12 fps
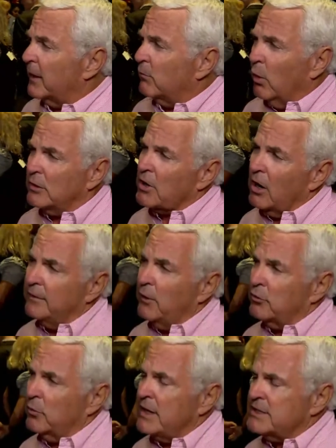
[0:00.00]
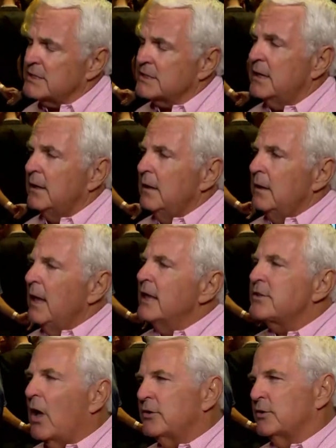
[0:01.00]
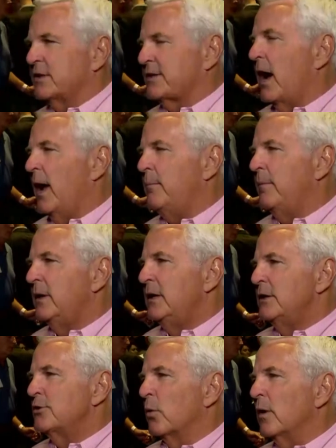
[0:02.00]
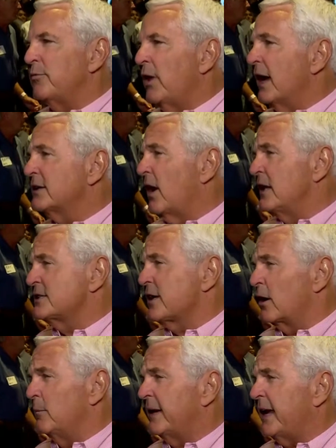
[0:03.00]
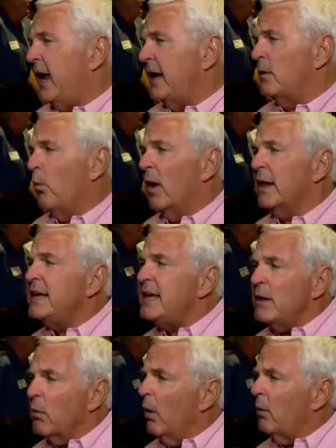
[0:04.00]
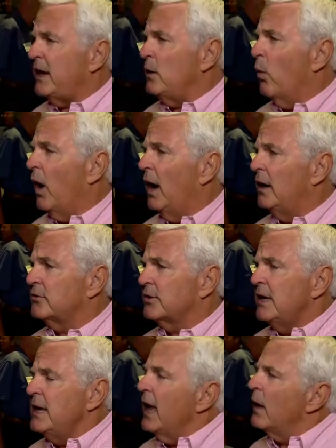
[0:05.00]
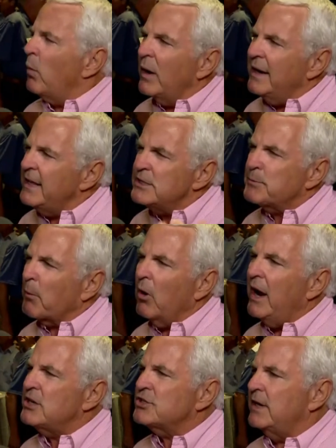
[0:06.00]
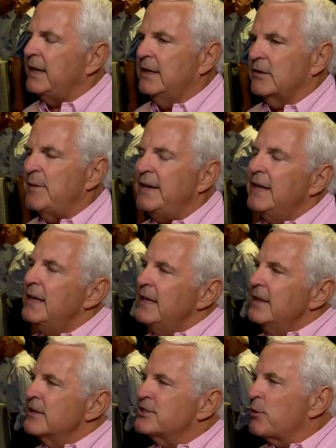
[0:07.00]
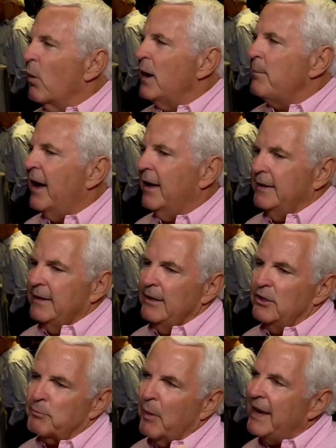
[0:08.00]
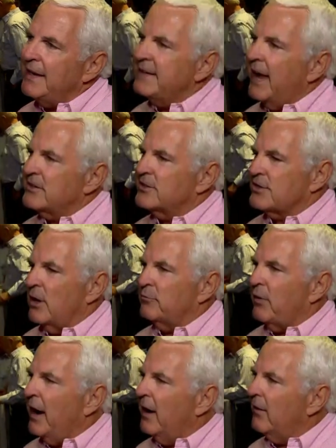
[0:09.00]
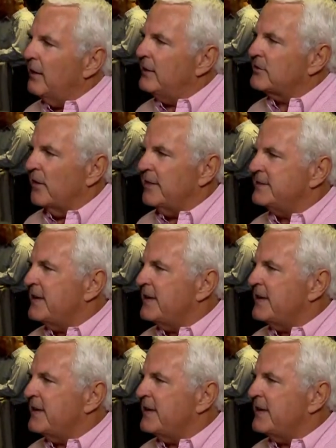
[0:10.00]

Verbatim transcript: that have worked hard in those races, it's also a time to reflect on Senator McCain and what a hero he was and what an inspiration he is. I mean, the story about his plane catches on fire and he's on the